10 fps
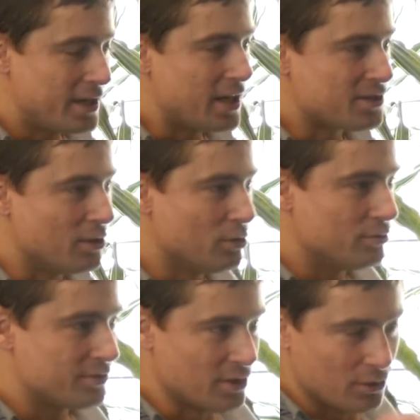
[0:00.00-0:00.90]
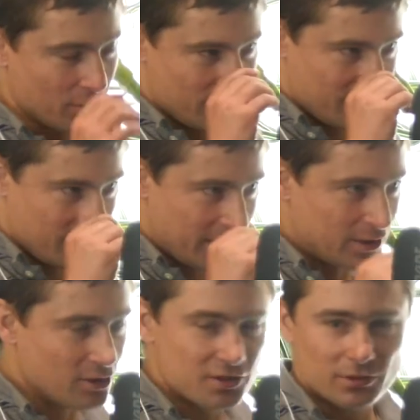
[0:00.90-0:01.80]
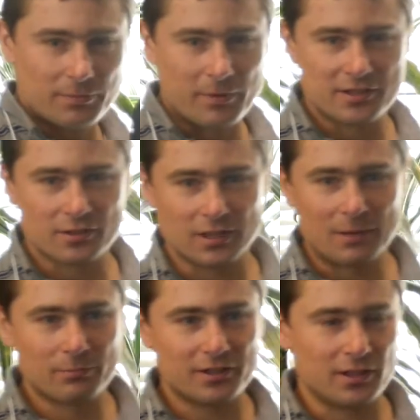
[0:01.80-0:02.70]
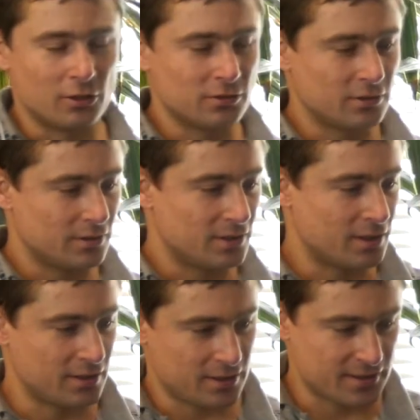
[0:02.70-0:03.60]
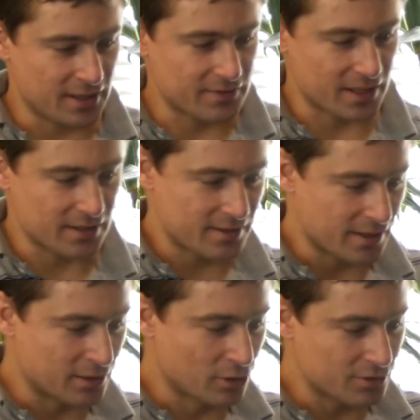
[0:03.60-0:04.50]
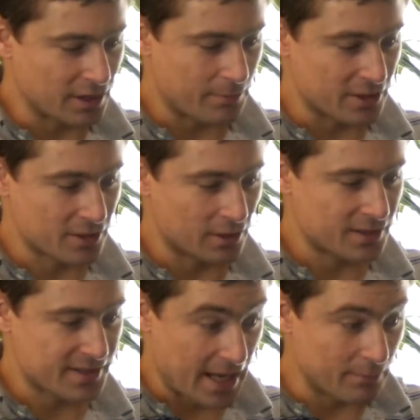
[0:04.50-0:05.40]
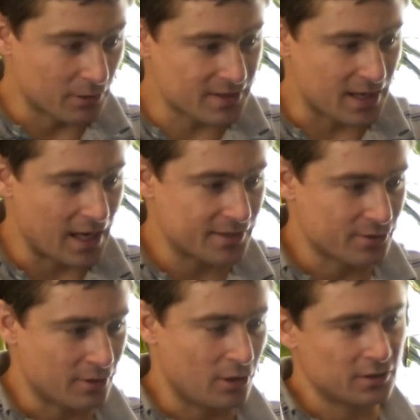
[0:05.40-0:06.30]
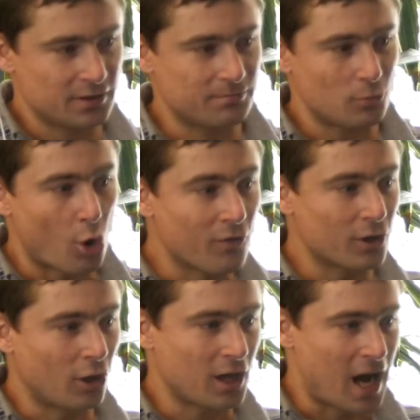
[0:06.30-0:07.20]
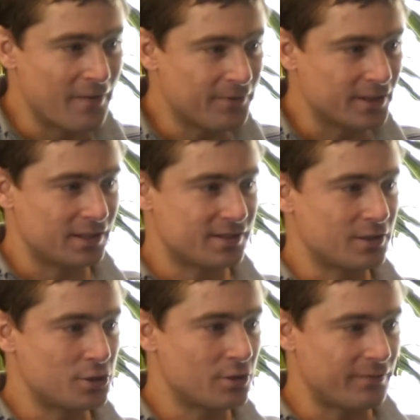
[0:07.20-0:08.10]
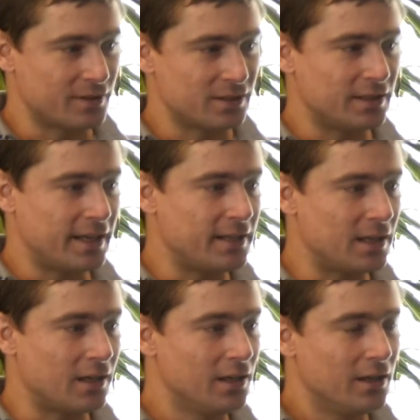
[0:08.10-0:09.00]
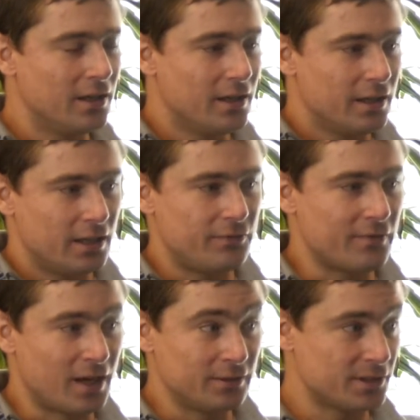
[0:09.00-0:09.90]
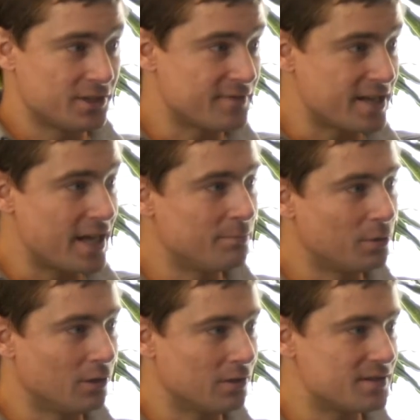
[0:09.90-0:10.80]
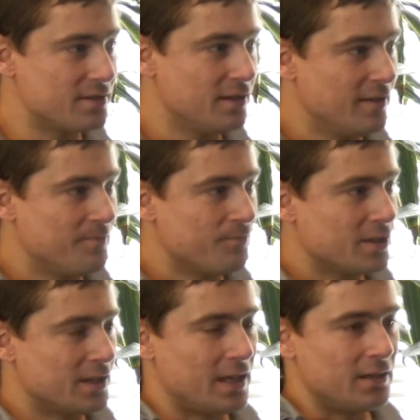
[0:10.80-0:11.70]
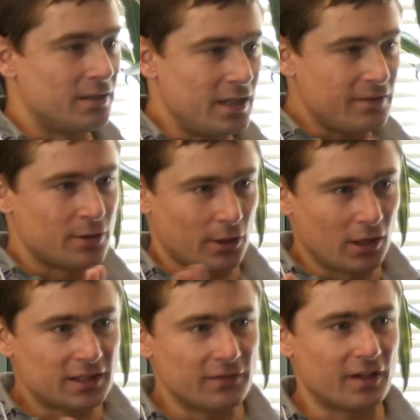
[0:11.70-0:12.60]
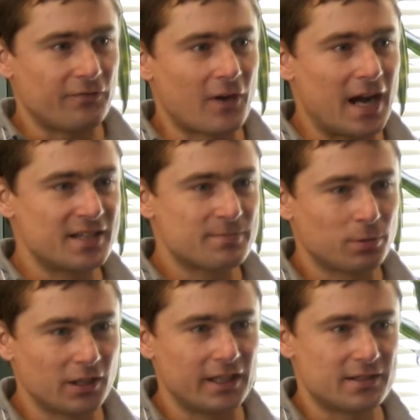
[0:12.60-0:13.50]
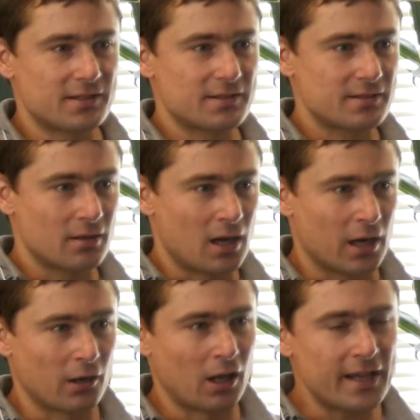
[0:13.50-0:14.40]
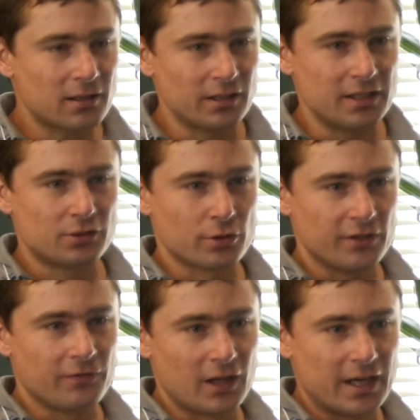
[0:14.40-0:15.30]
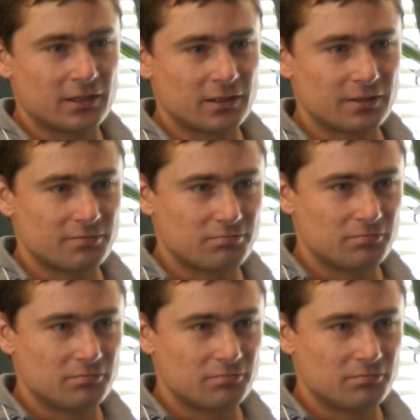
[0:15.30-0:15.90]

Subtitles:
Yeah. So it also depends on number on as Steve says, it also depends on the sample size or on the overall confidence that you have in the data. If you have hundreds of samples, then even relatively fine splits are likely to reflect,